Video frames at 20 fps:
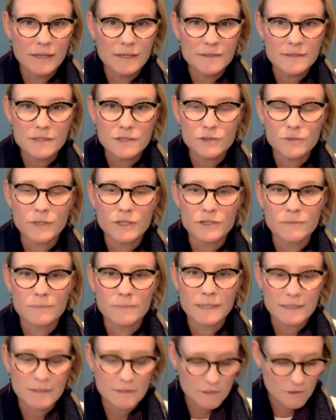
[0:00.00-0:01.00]
situation
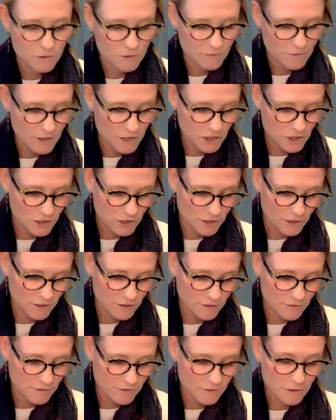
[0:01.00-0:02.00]
by
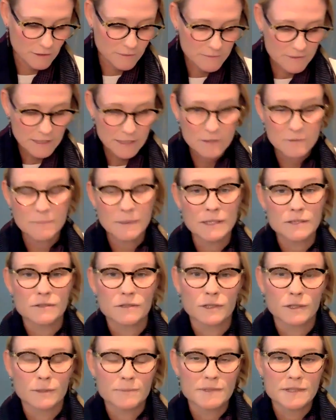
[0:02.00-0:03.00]
situation, circumstance by
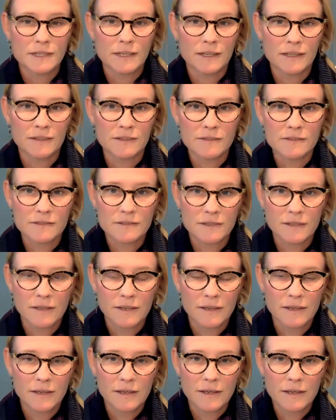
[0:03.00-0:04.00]
circumstance,
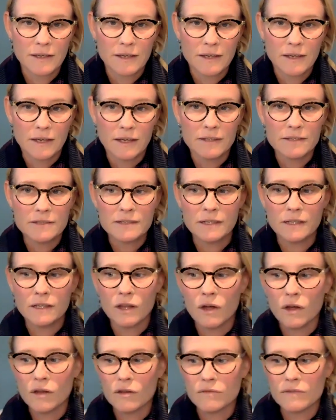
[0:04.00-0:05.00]
until
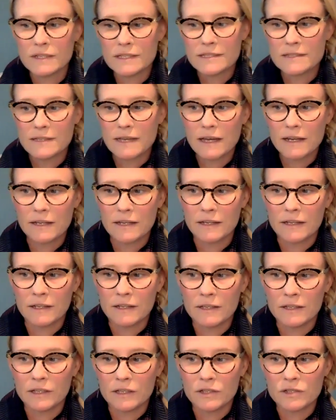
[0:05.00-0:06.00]
all of a
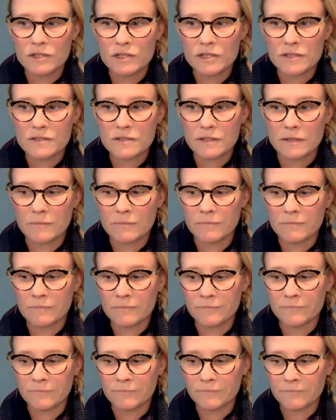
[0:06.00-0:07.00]
sudden you're just a
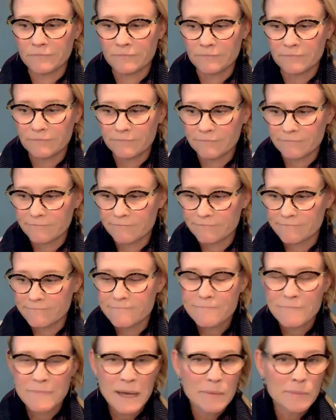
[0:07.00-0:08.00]

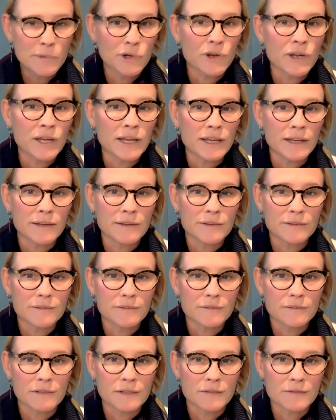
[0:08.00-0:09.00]
memory
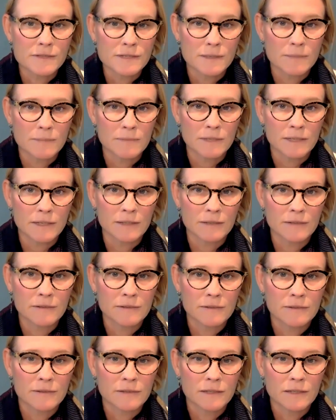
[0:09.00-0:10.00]
of
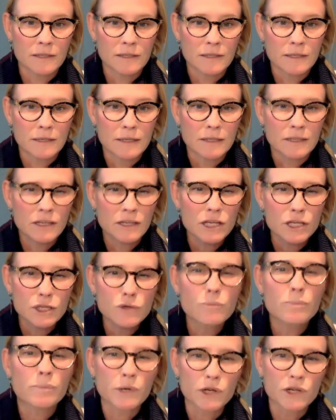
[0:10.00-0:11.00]
something, not
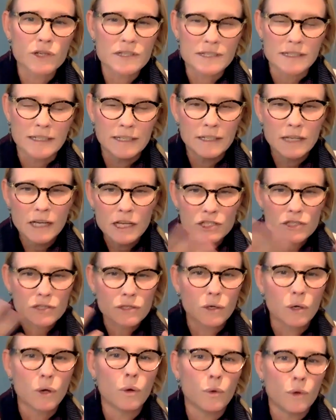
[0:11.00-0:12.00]
you personally, not
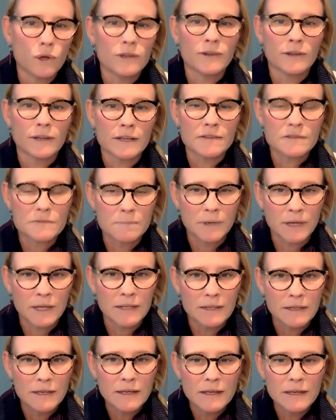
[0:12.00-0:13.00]
your wholeness,
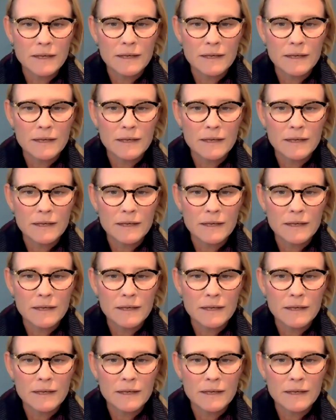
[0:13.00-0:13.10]
but